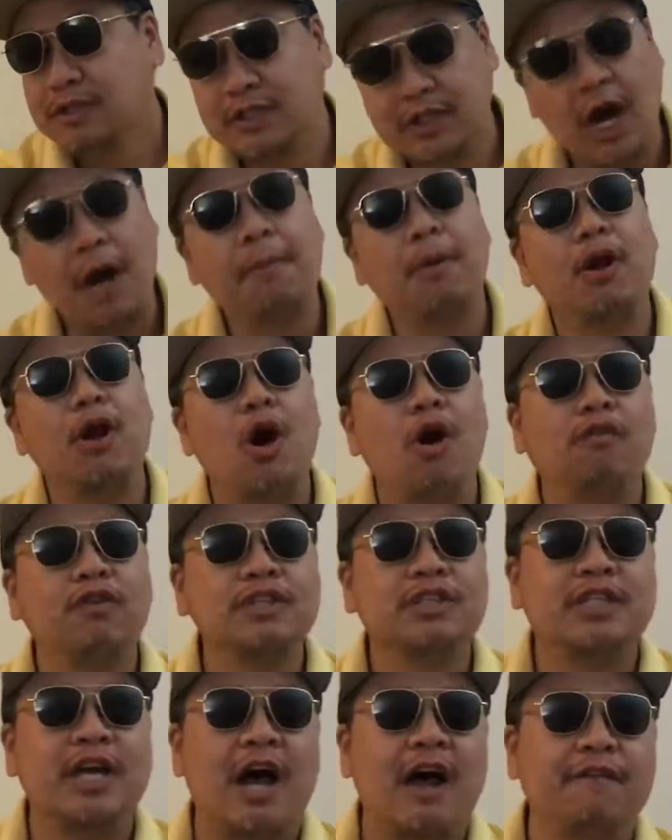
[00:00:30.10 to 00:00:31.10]
Double
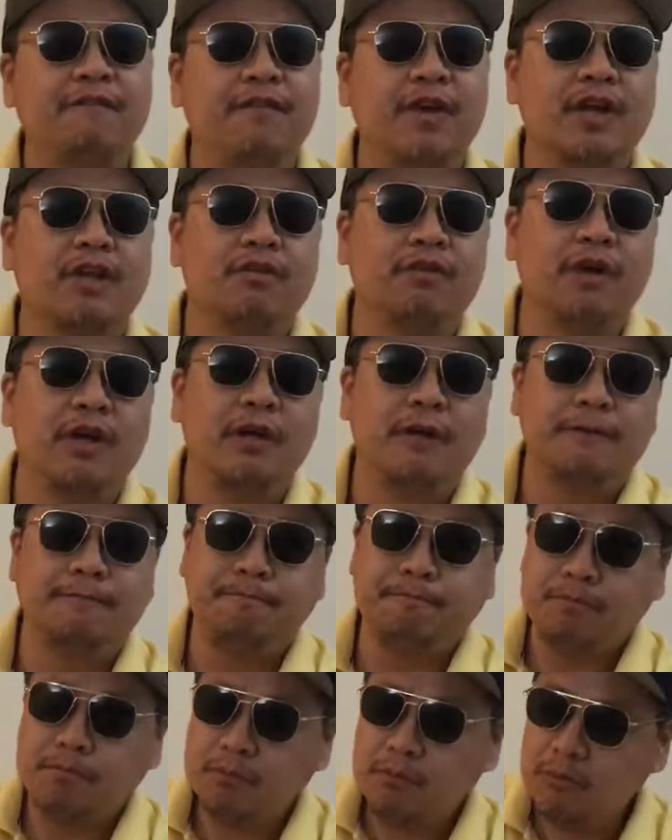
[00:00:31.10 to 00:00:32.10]
overtime victory
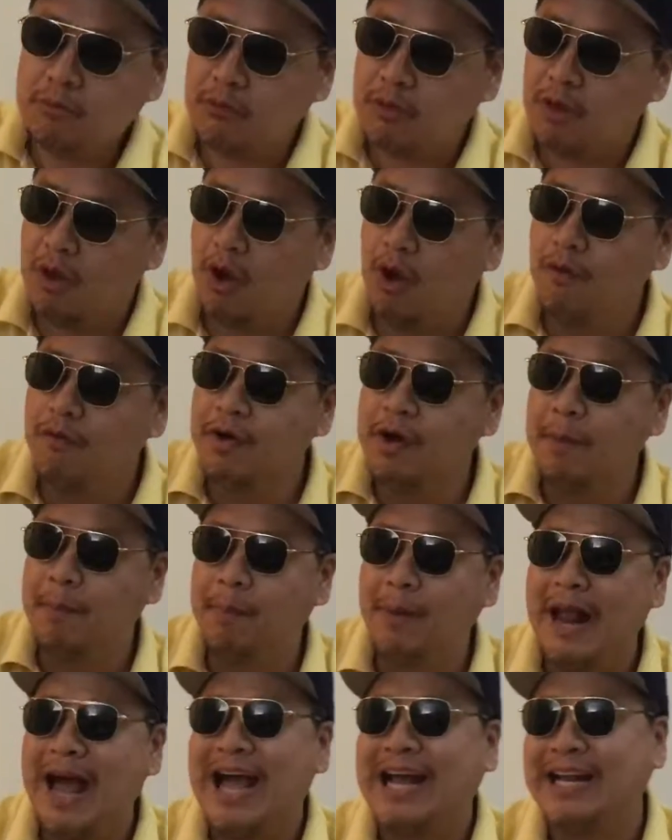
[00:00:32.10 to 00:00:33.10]
over the
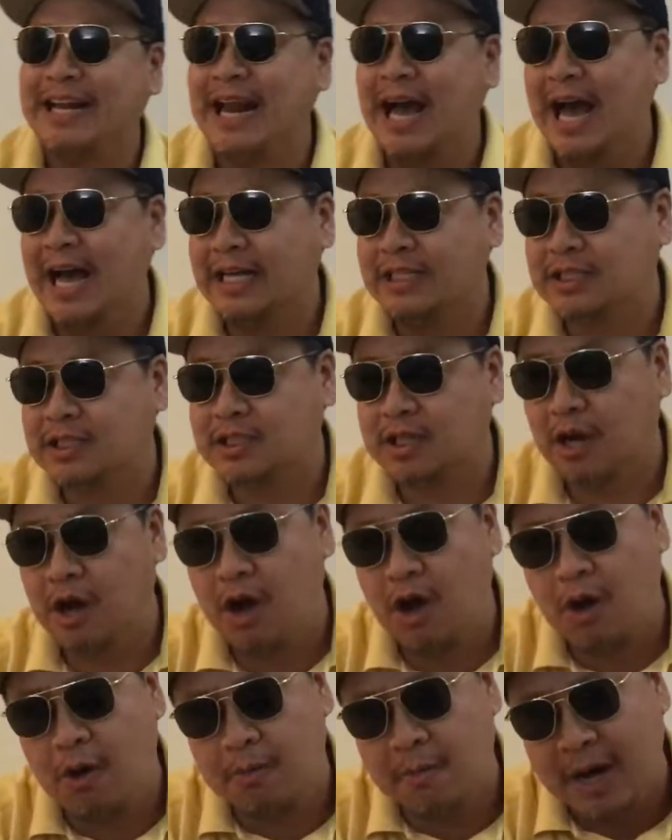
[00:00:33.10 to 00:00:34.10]
Black Knights.
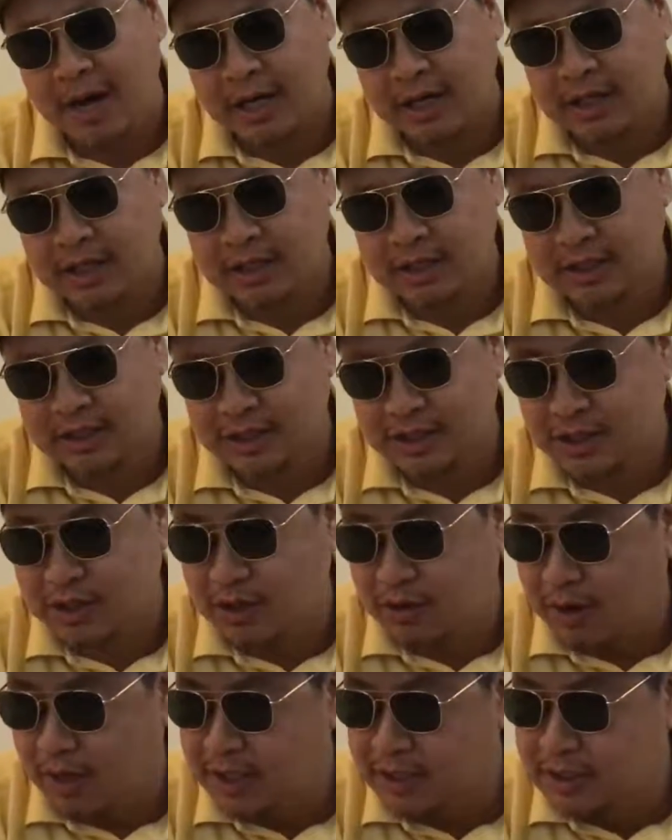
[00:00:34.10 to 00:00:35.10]
Oh, my goodness
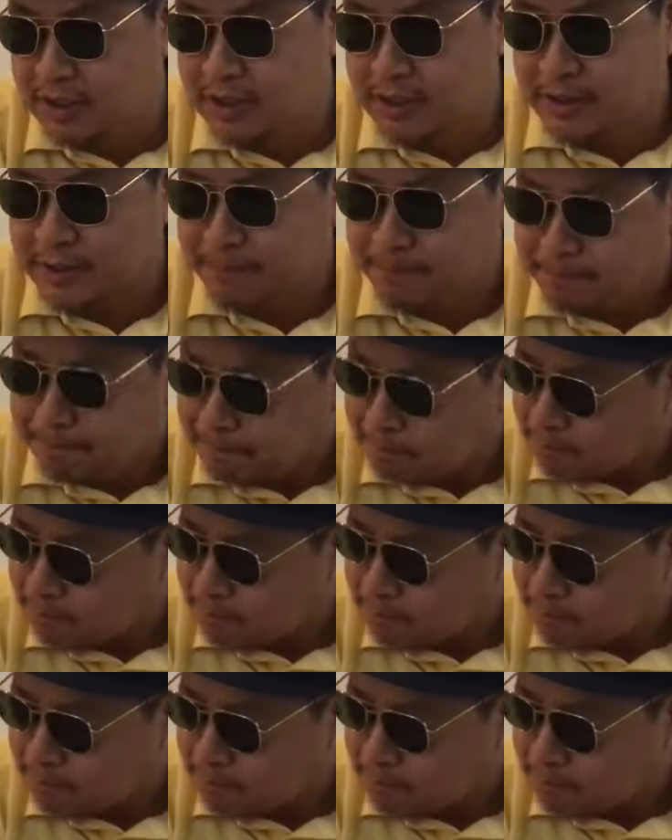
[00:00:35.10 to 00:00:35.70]
gracious.